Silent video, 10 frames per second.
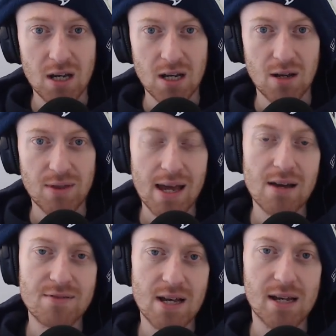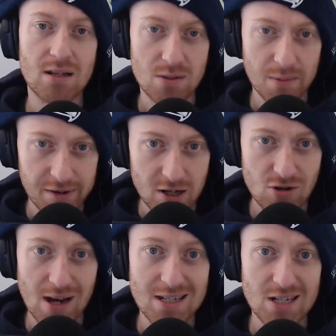They have taken some of our
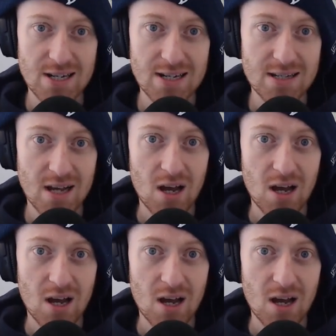strategies